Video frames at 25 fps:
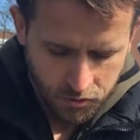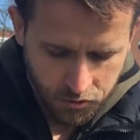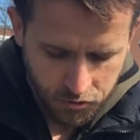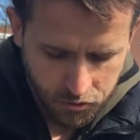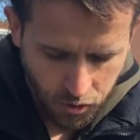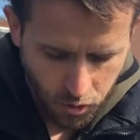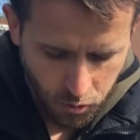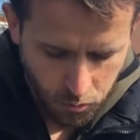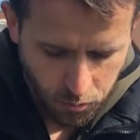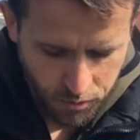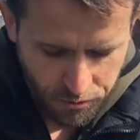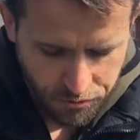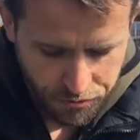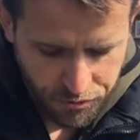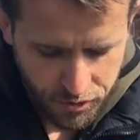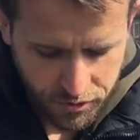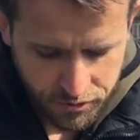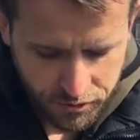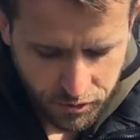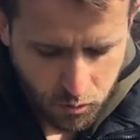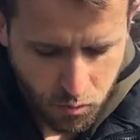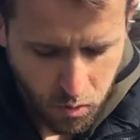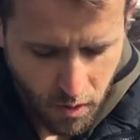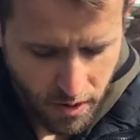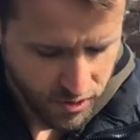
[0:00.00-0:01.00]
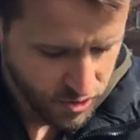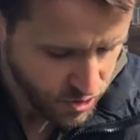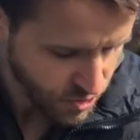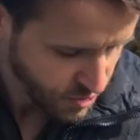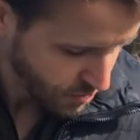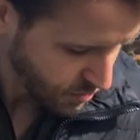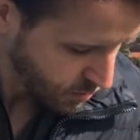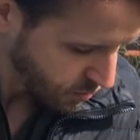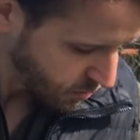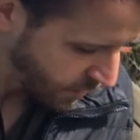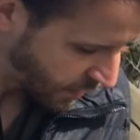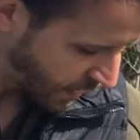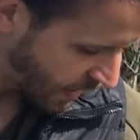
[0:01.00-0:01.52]
So the first
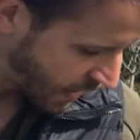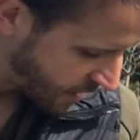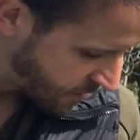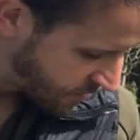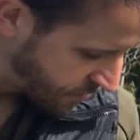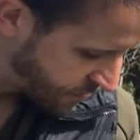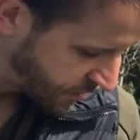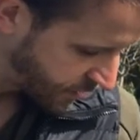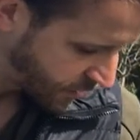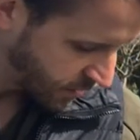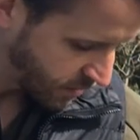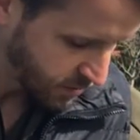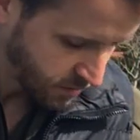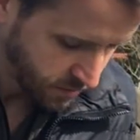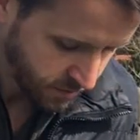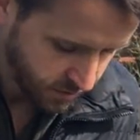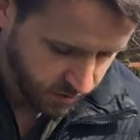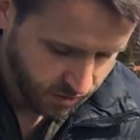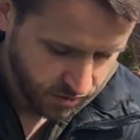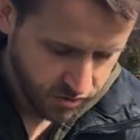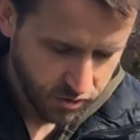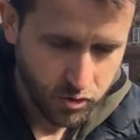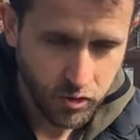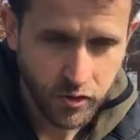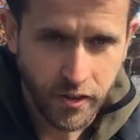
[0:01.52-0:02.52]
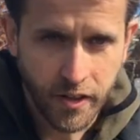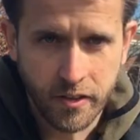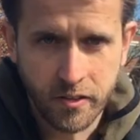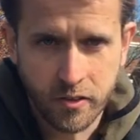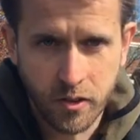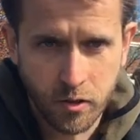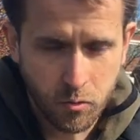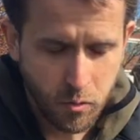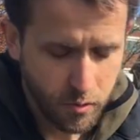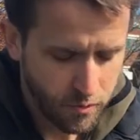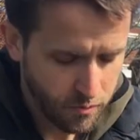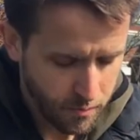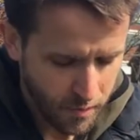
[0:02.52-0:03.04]
question, when I feel
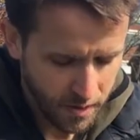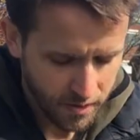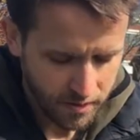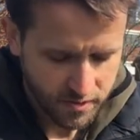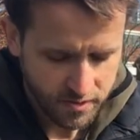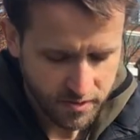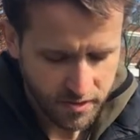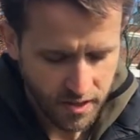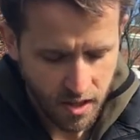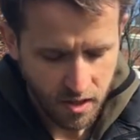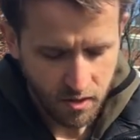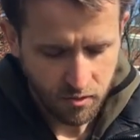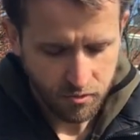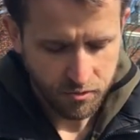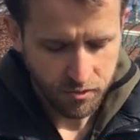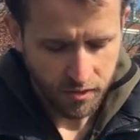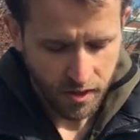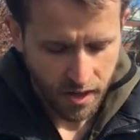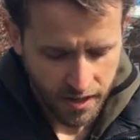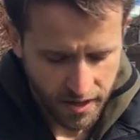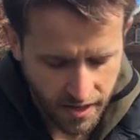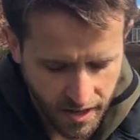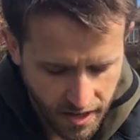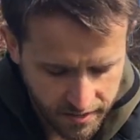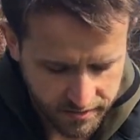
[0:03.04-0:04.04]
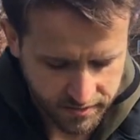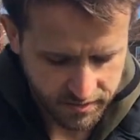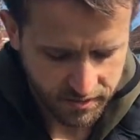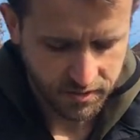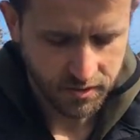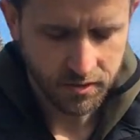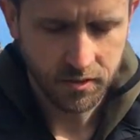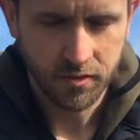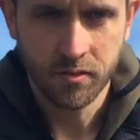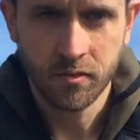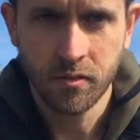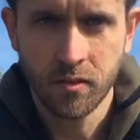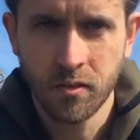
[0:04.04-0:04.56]
disconnected with myself, I
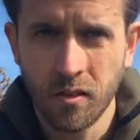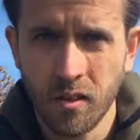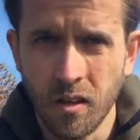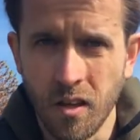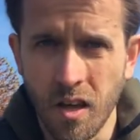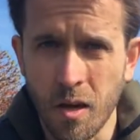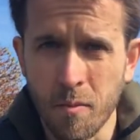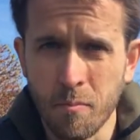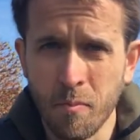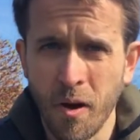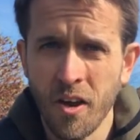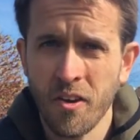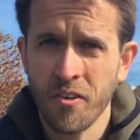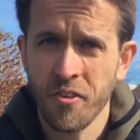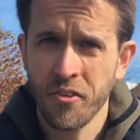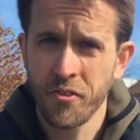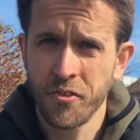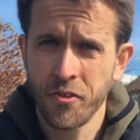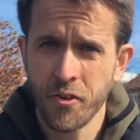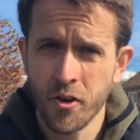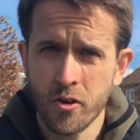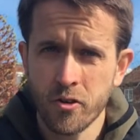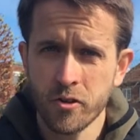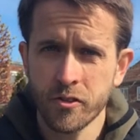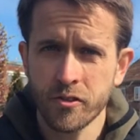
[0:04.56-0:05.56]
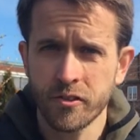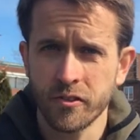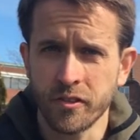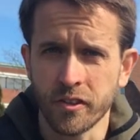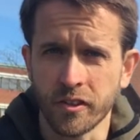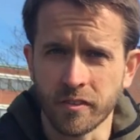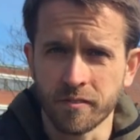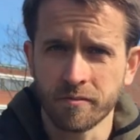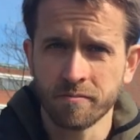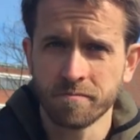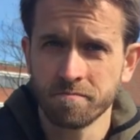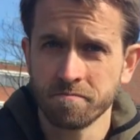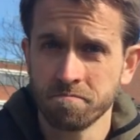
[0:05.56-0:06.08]
ask, am I
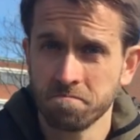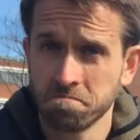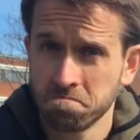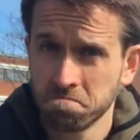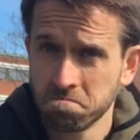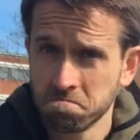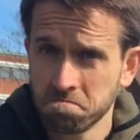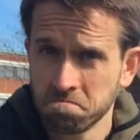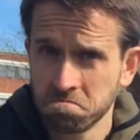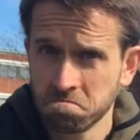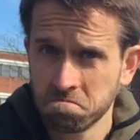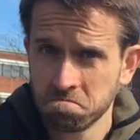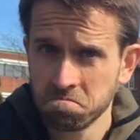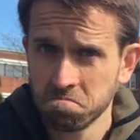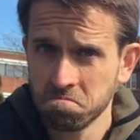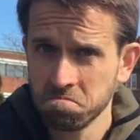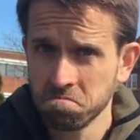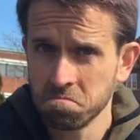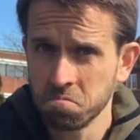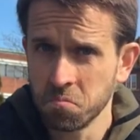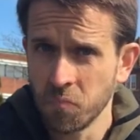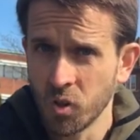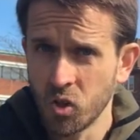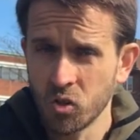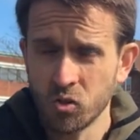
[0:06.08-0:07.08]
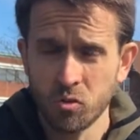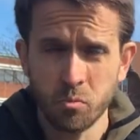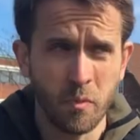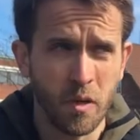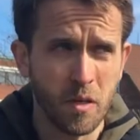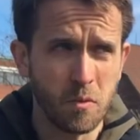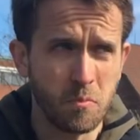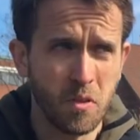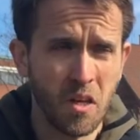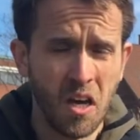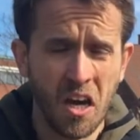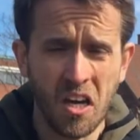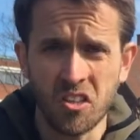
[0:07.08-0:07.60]
thirsty? Because
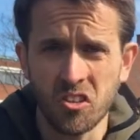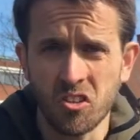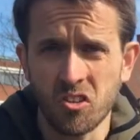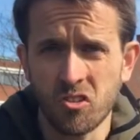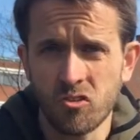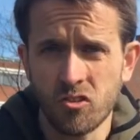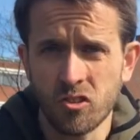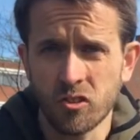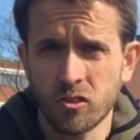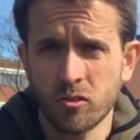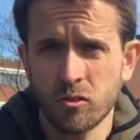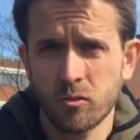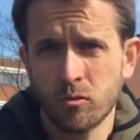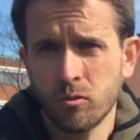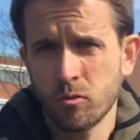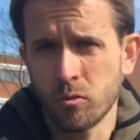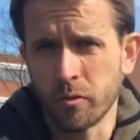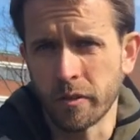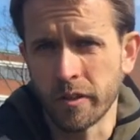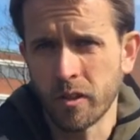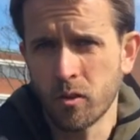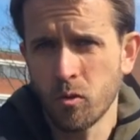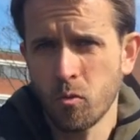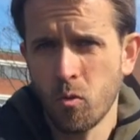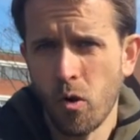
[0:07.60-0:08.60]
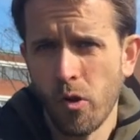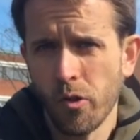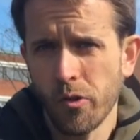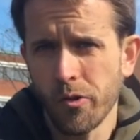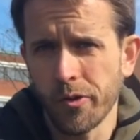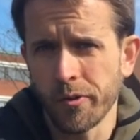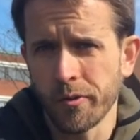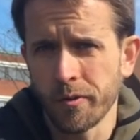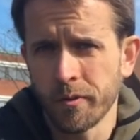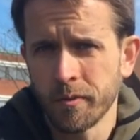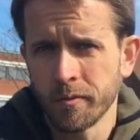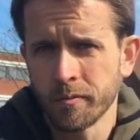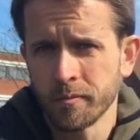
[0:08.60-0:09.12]
maybe I need just to drink
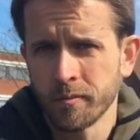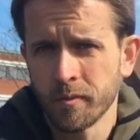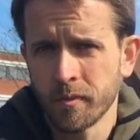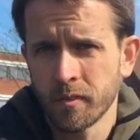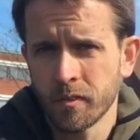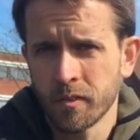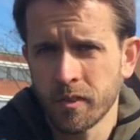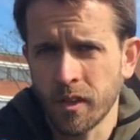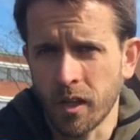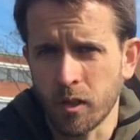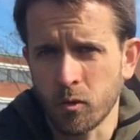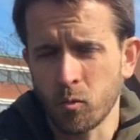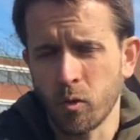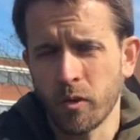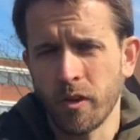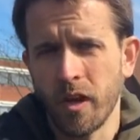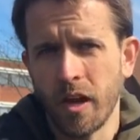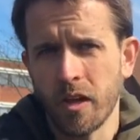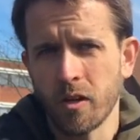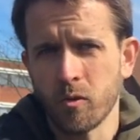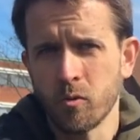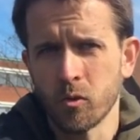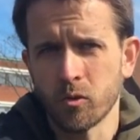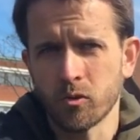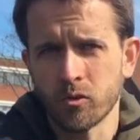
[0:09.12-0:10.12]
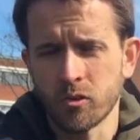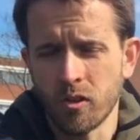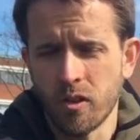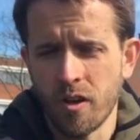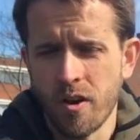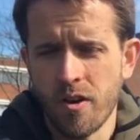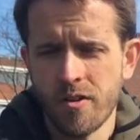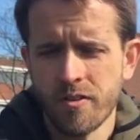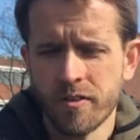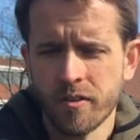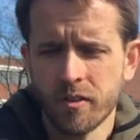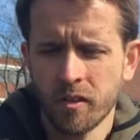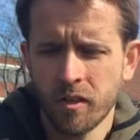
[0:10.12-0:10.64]
water. That's what I was
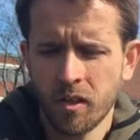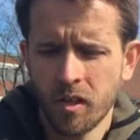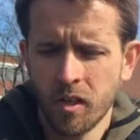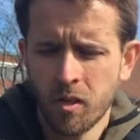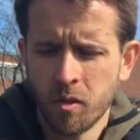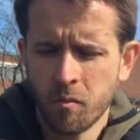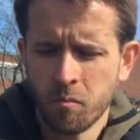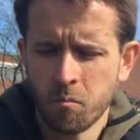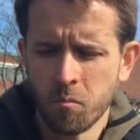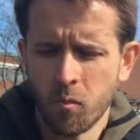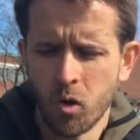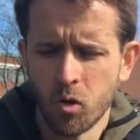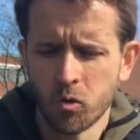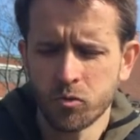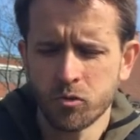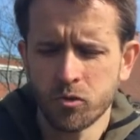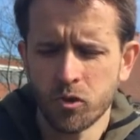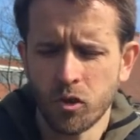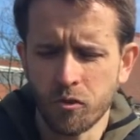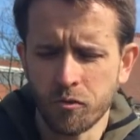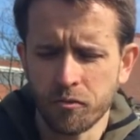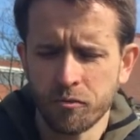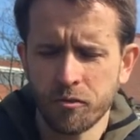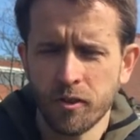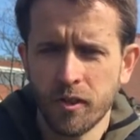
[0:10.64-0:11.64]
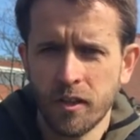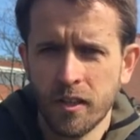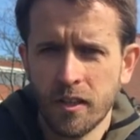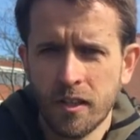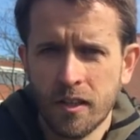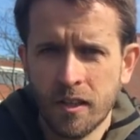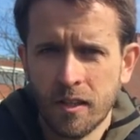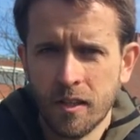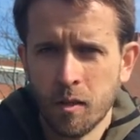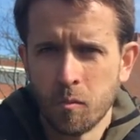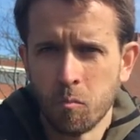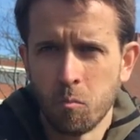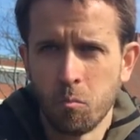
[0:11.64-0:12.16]
learned. Most of
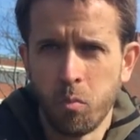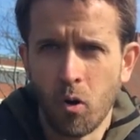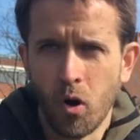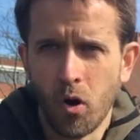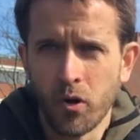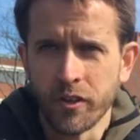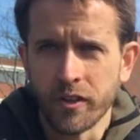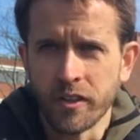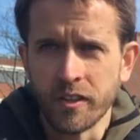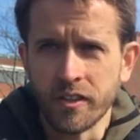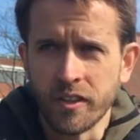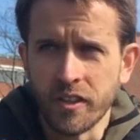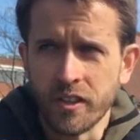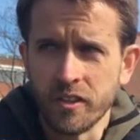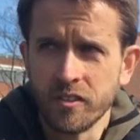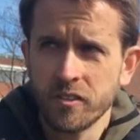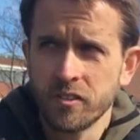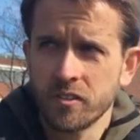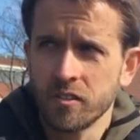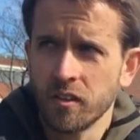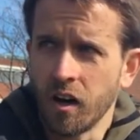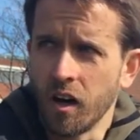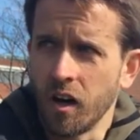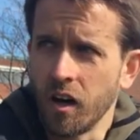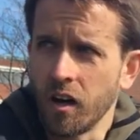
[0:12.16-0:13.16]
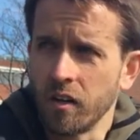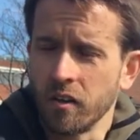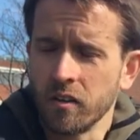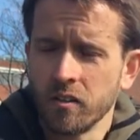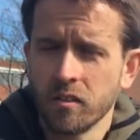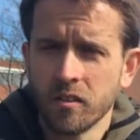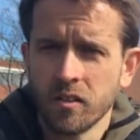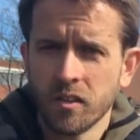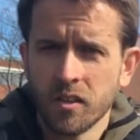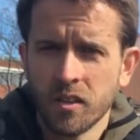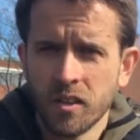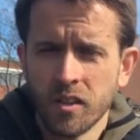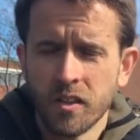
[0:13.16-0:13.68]
body needs are
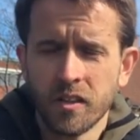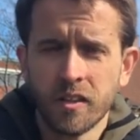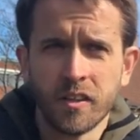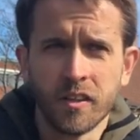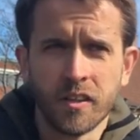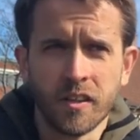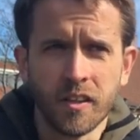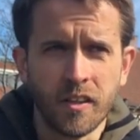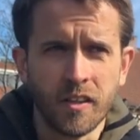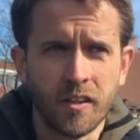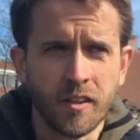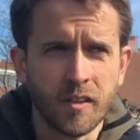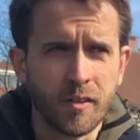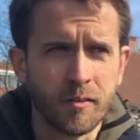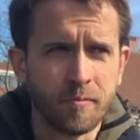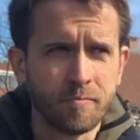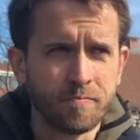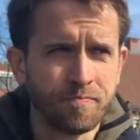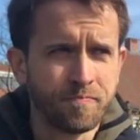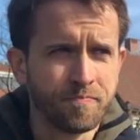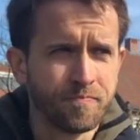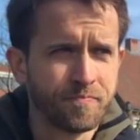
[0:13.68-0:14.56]
uh,